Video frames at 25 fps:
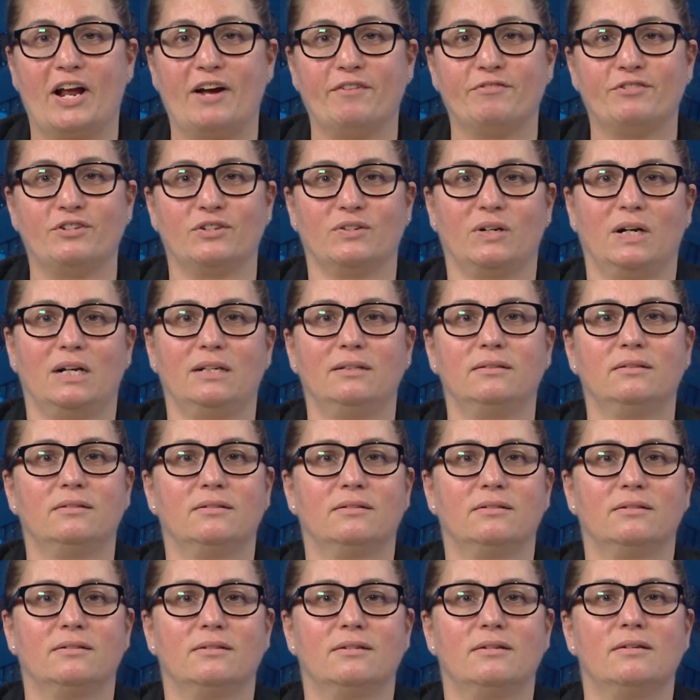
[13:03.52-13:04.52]
after all.
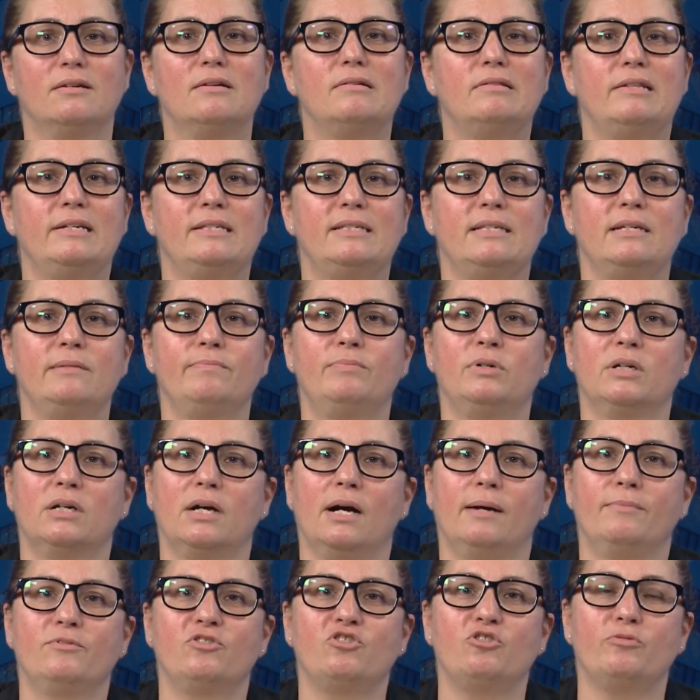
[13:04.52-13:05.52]
This input
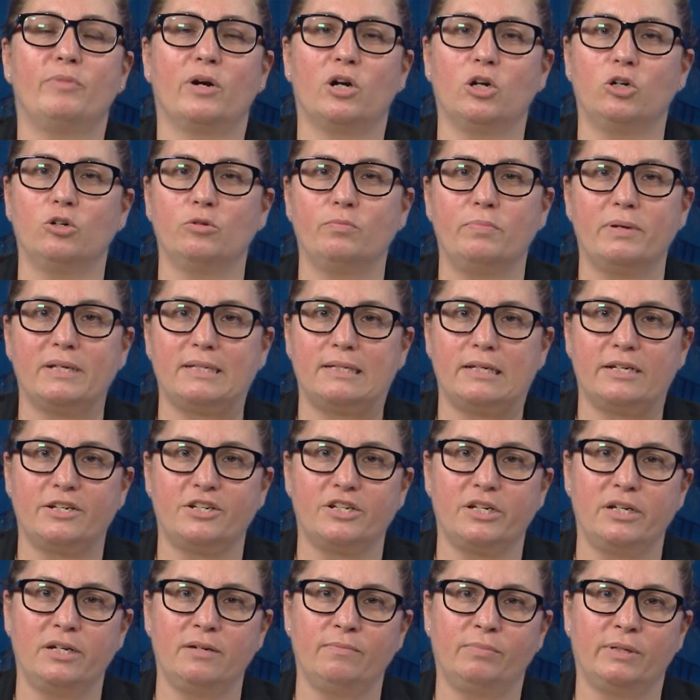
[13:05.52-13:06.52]
comes from our own
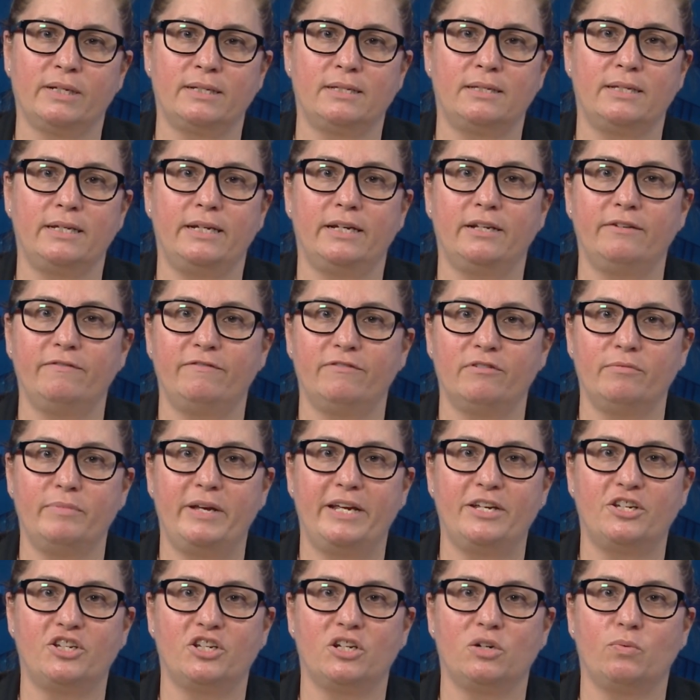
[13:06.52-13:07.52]
position, plus the
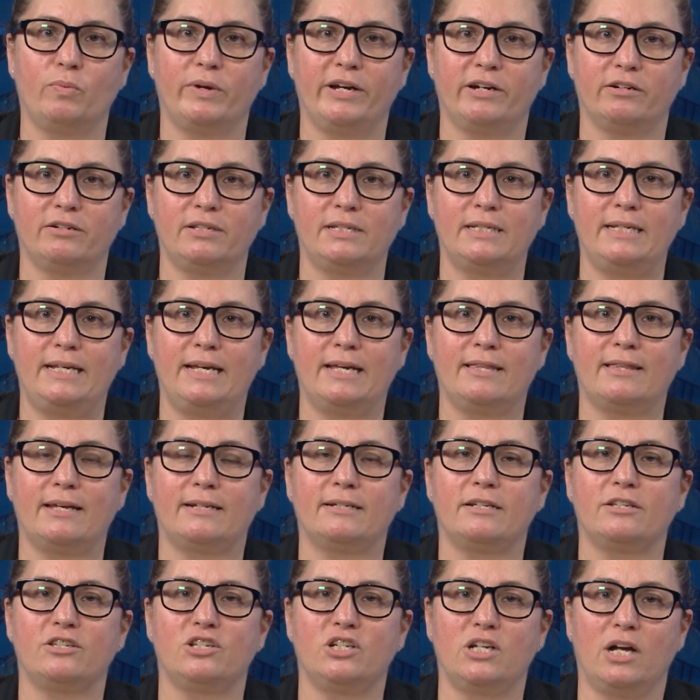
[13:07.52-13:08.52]
information we are seeing
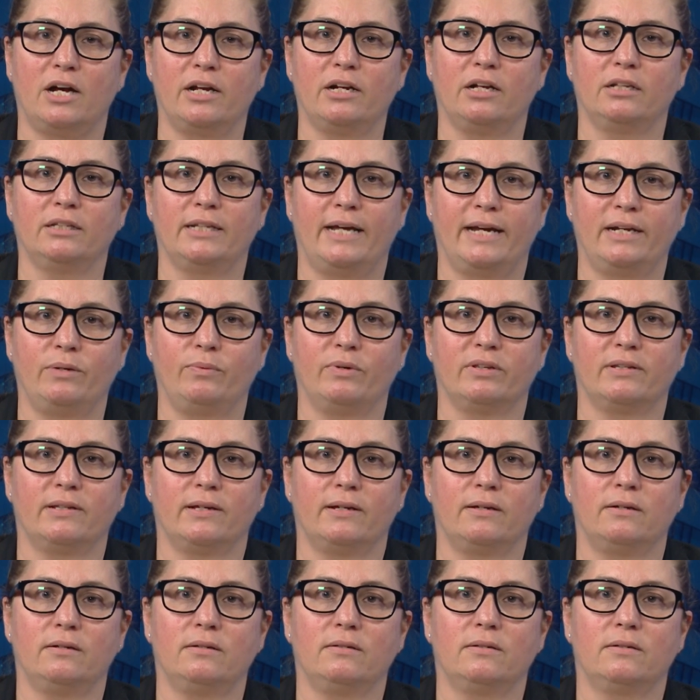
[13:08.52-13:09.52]
that does not align with
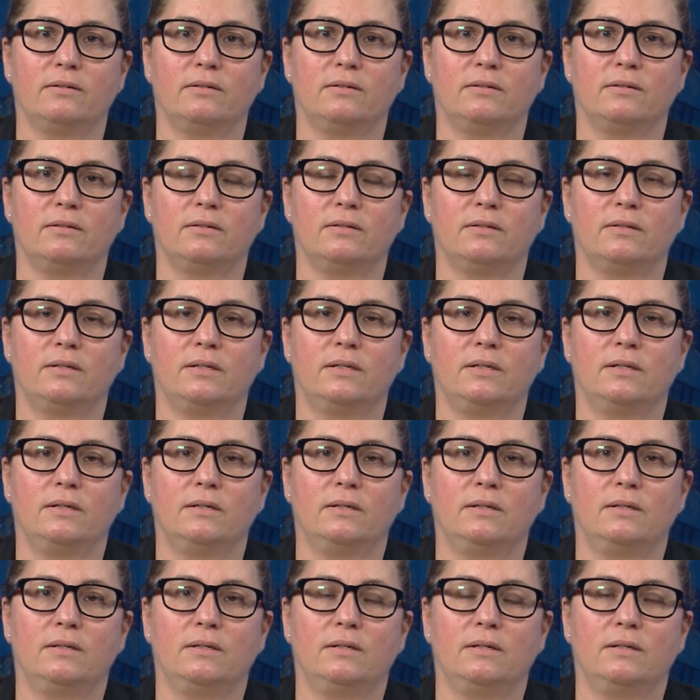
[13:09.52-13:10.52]
it.
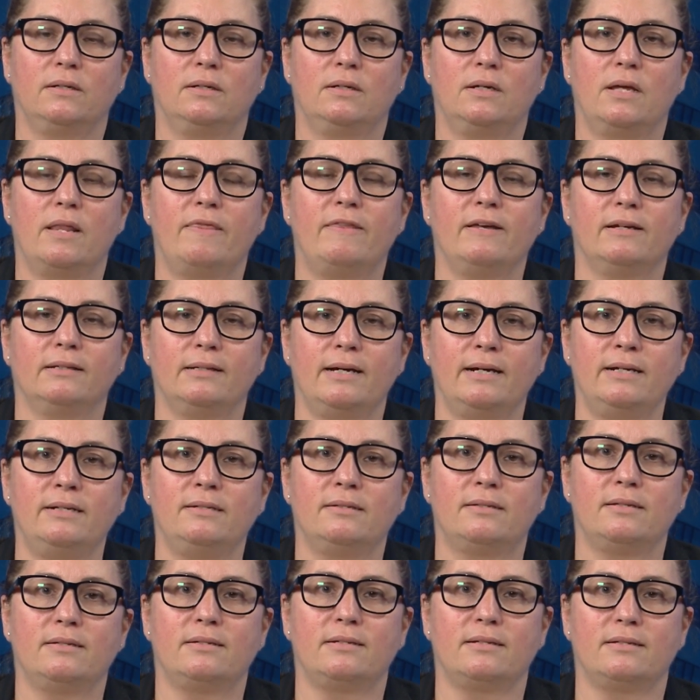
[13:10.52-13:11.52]
The
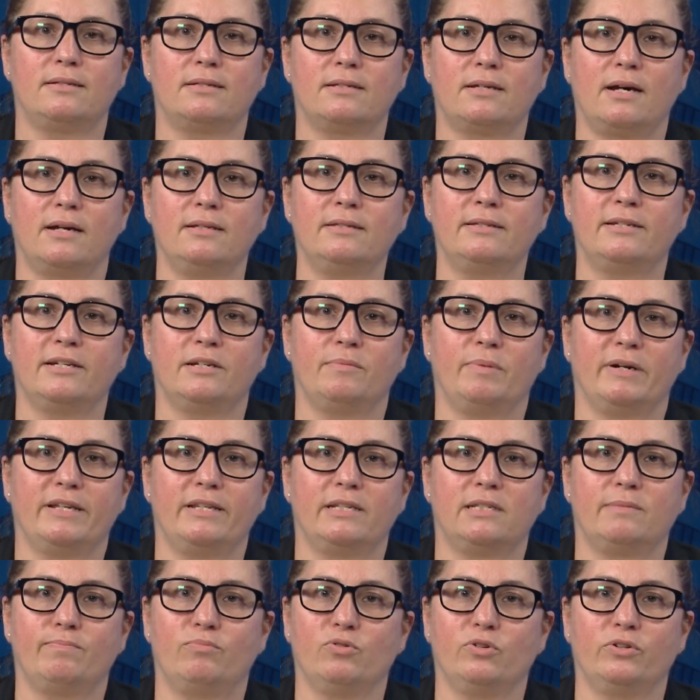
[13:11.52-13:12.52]
alliance is disgusted by
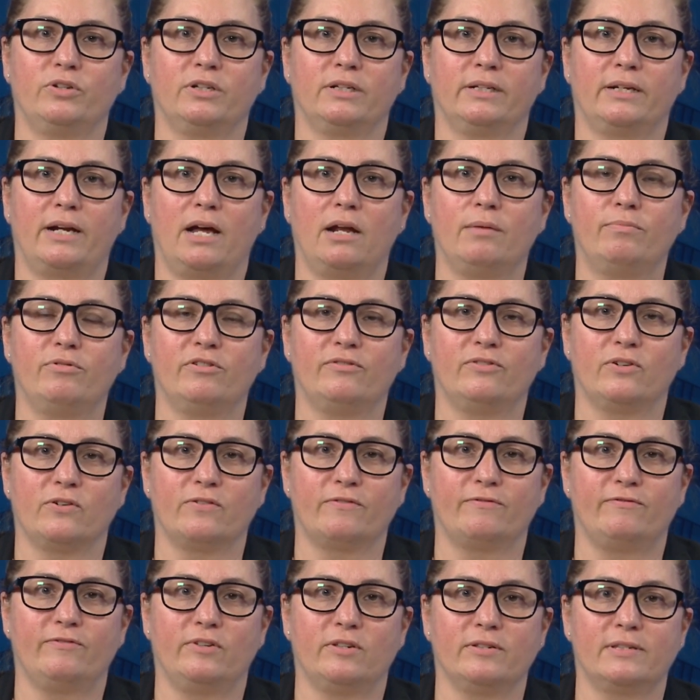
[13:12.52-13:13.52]
this brutal and
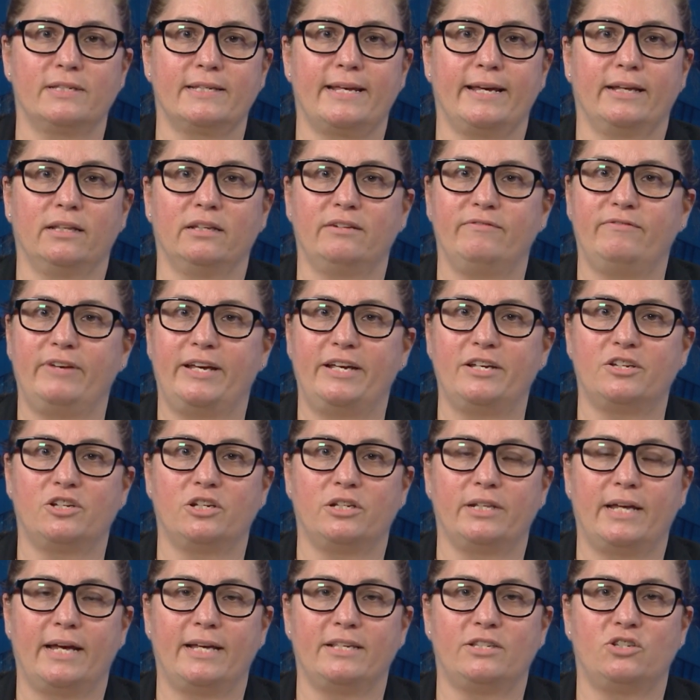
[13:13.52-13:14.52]
unprovoked full-scale
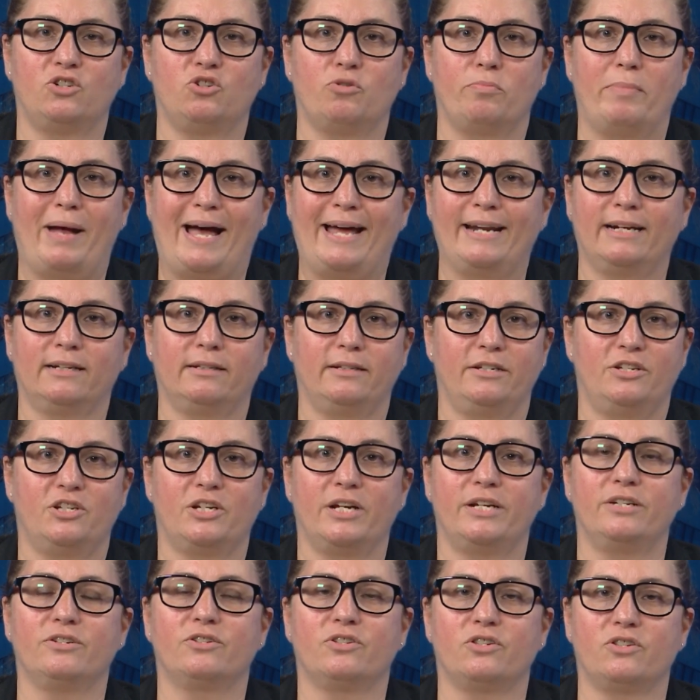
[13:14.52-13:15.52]
invasion that has dramatically
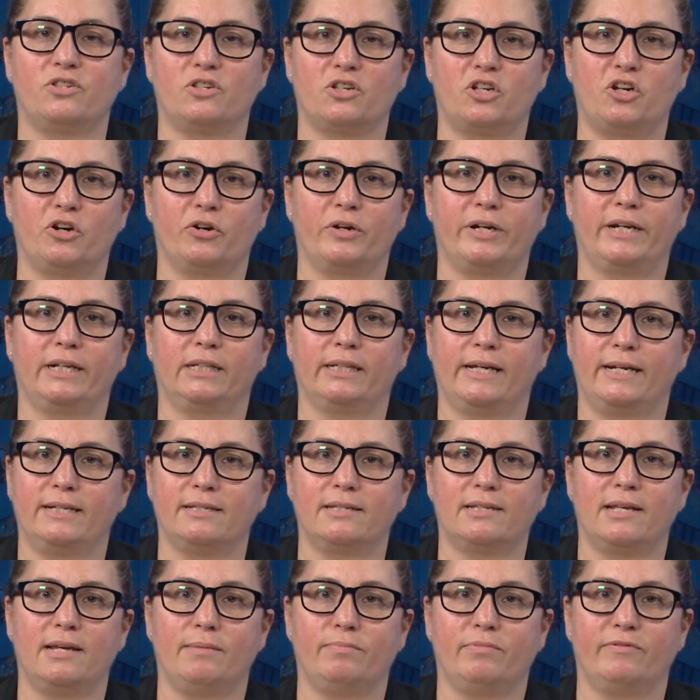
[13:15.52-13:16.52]
changed the security
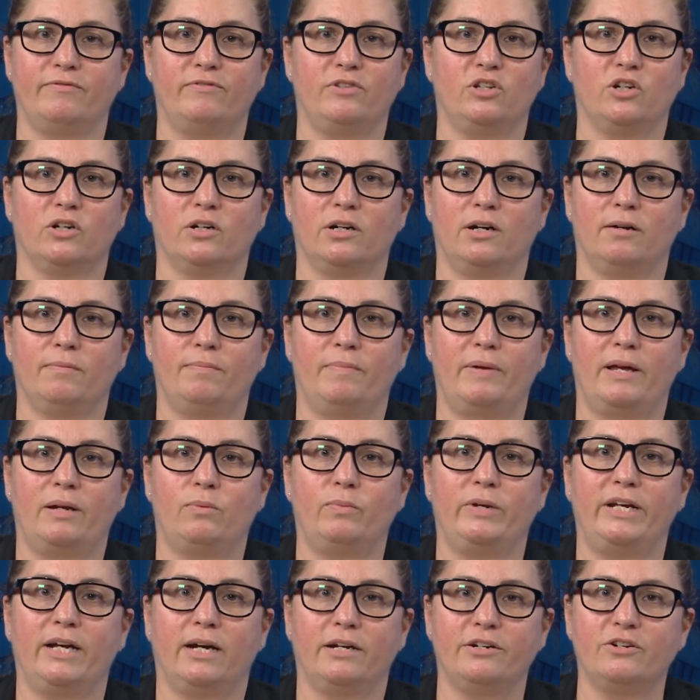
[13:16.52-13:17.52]
landscape of Europe, and
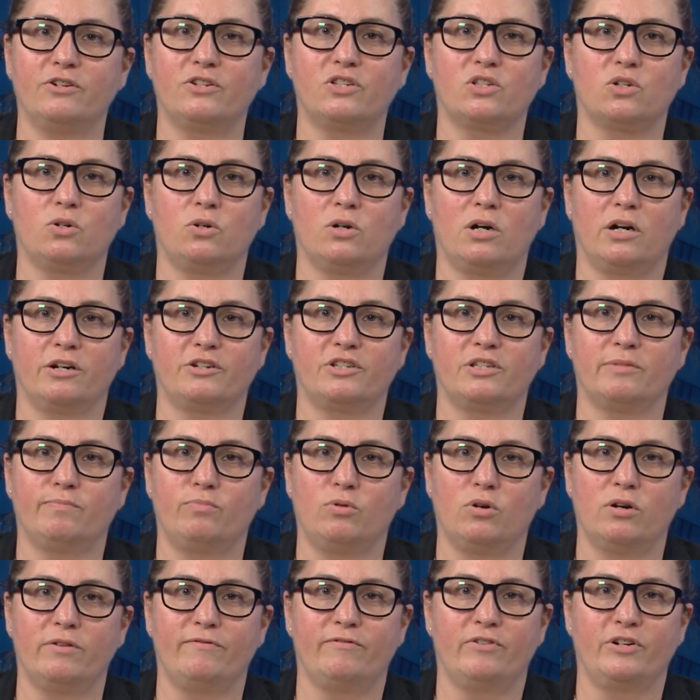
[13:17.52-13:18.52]
we underscore our
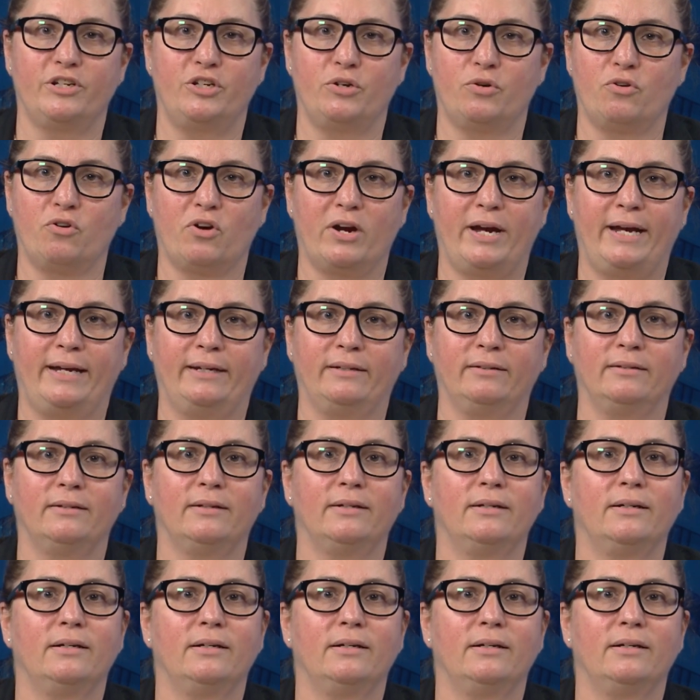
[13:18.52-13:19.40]
support for Ukraine,